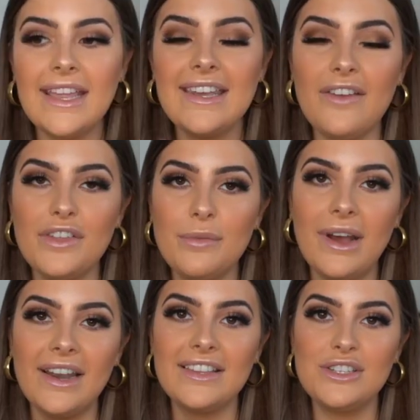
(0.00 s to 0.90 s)
Now for the
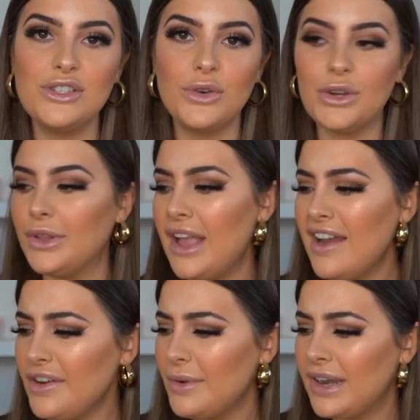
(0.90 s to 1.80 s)
part of the tutorial
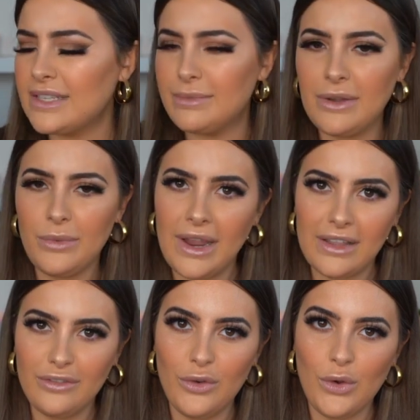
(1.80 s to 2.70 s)
everyone has been
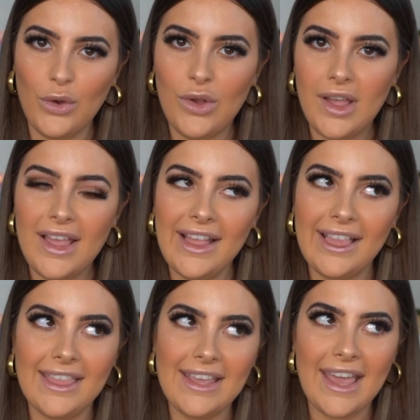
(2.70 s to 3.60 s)
waiting for,
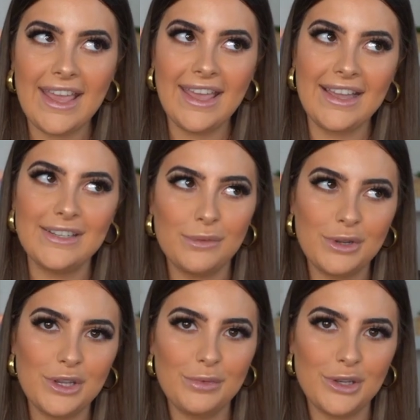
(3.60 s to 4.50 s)
the
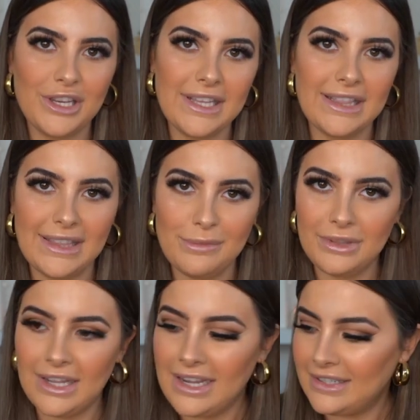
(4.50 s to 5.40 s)
KKW Beauty
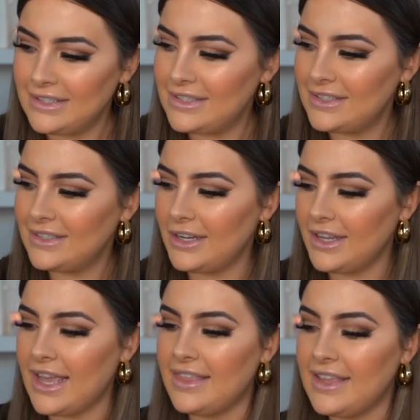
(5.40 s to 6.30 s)
lip liners.
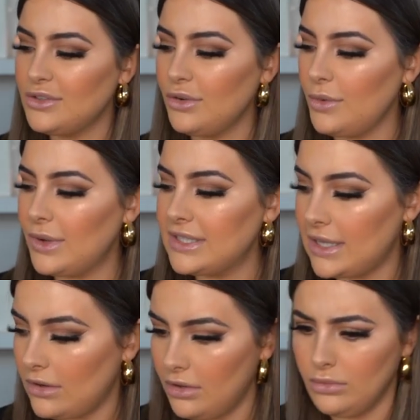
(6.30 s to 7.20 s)
Okay, these are all the ones that,